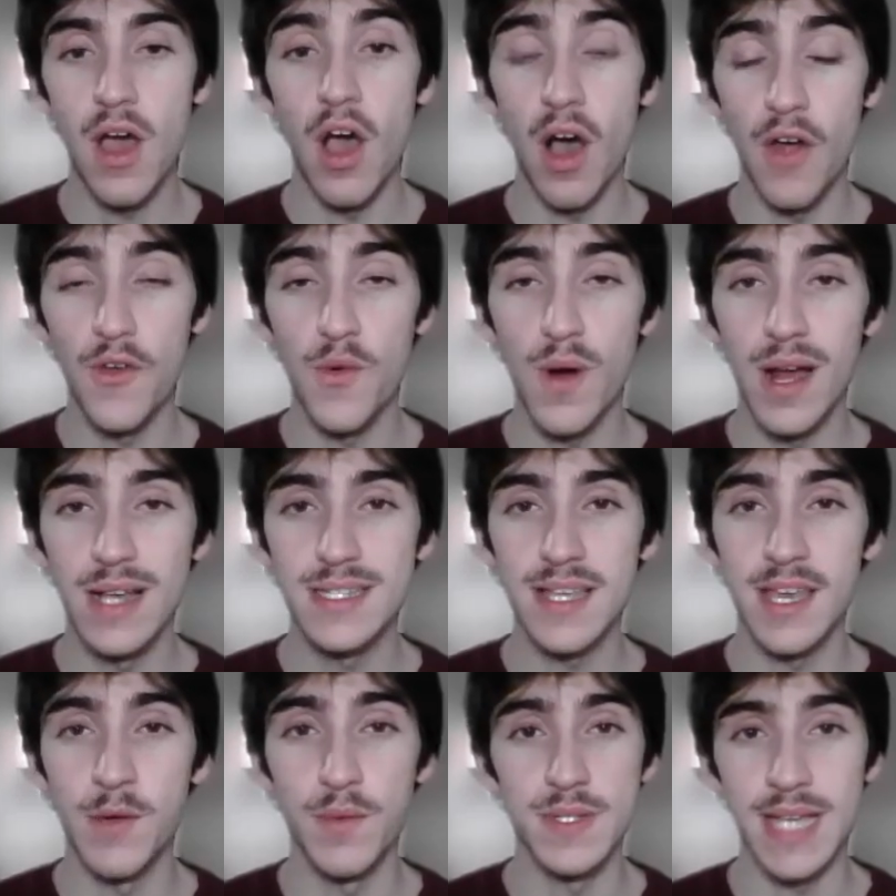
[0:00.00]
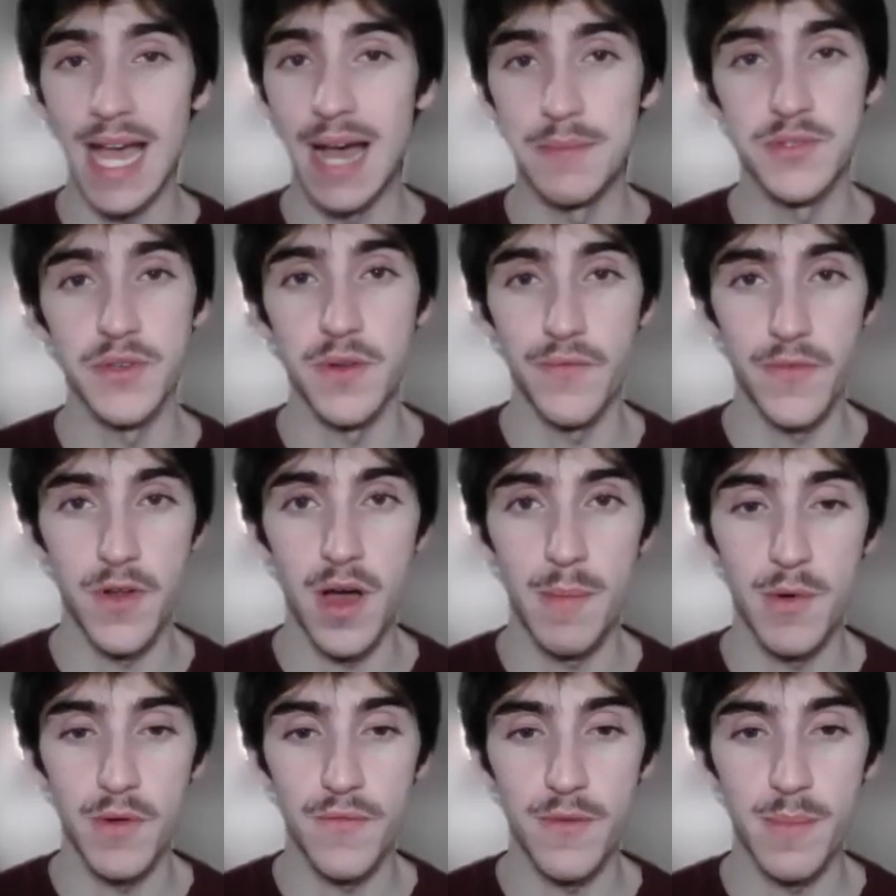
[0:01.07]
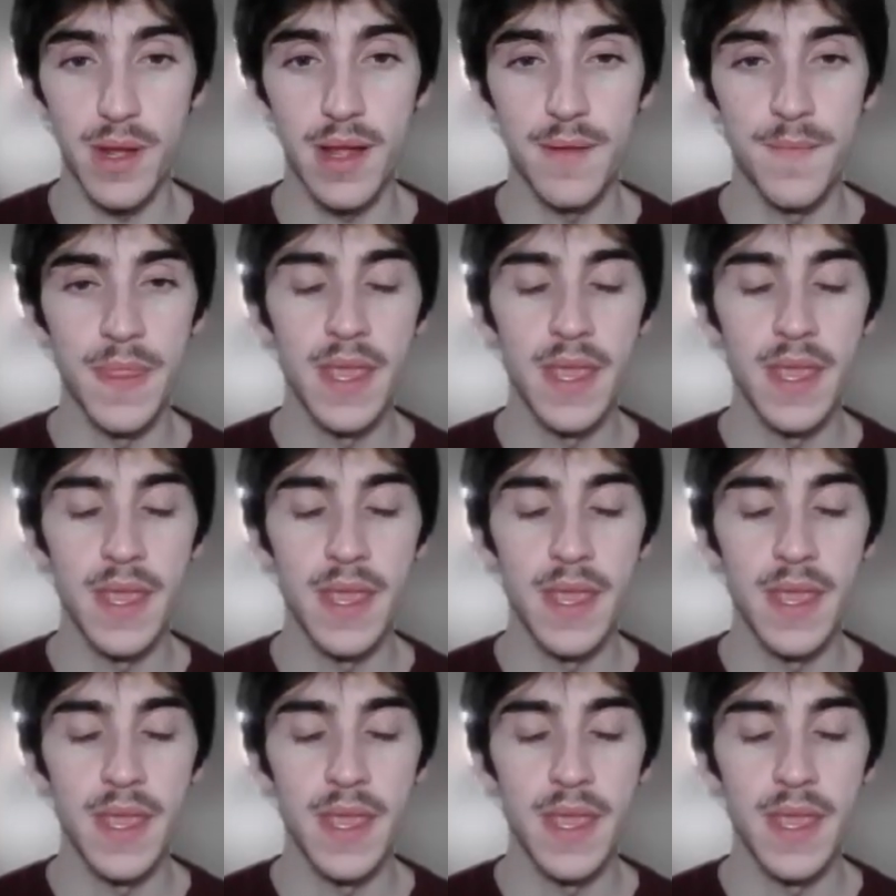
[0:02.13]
Otherwise, it was absolutely phenomenal for me.